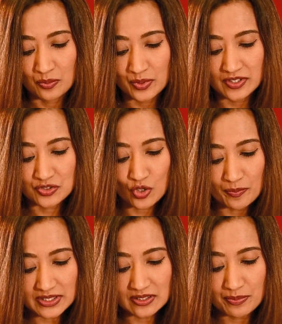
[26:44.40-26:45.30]
With the
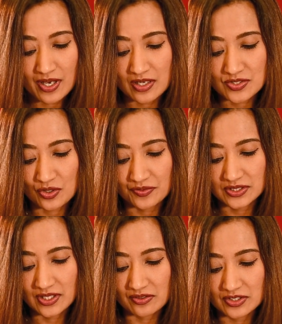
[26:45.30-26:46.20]
traumatic past of the
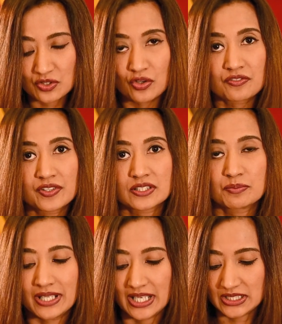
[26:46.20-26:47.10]
terrorist conflict
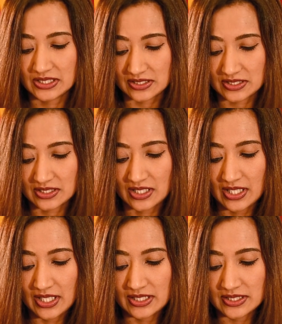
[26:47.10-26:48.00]
behind us,
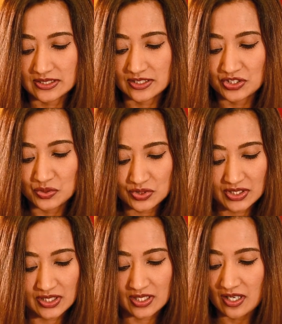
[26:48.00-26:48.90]
it is the
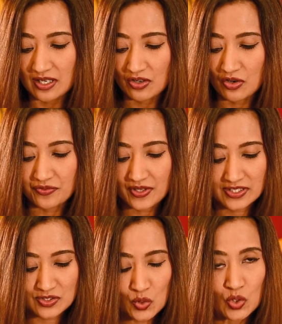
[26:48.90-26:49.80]
duty of
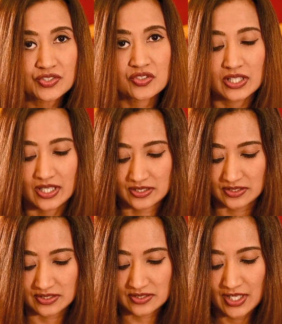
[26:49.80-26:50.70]
us all Sri
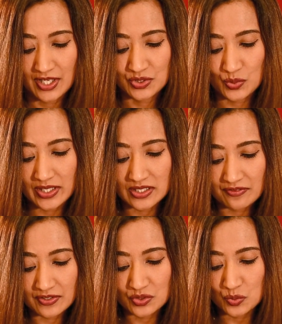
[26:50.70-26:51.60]
Lankans to
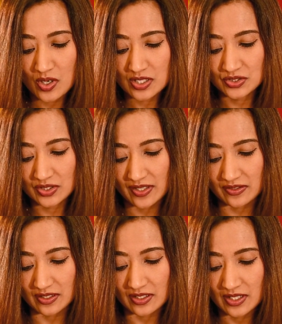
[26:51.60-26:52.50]
endeavor to work
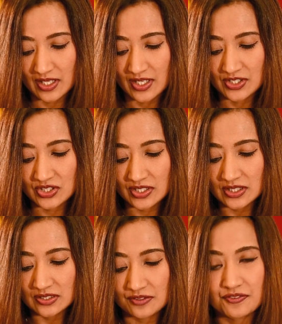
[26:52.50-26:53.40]
together,
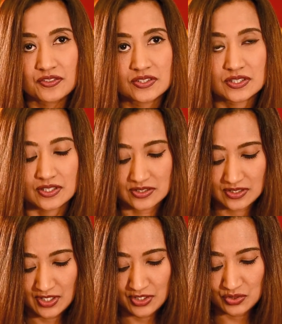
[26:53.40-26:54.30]
shedding differences,
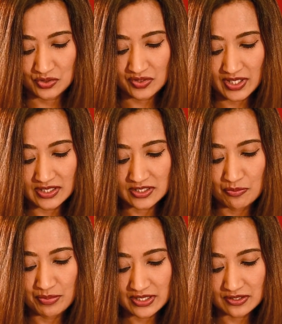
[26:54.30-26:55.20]
to create a
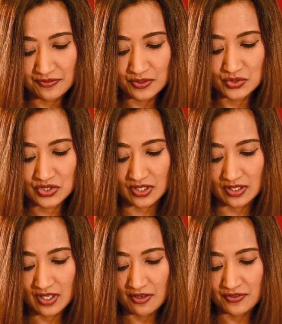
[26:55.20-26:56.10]
better future
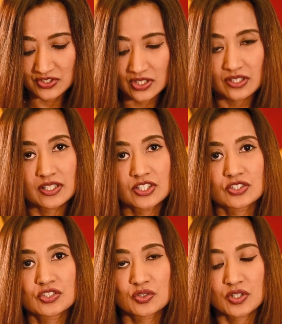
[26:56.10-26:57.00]
for
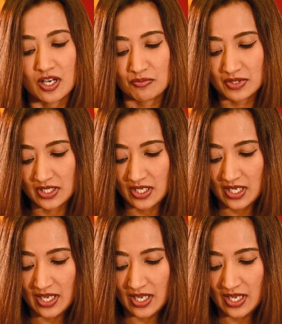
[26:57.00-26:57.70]
generations to come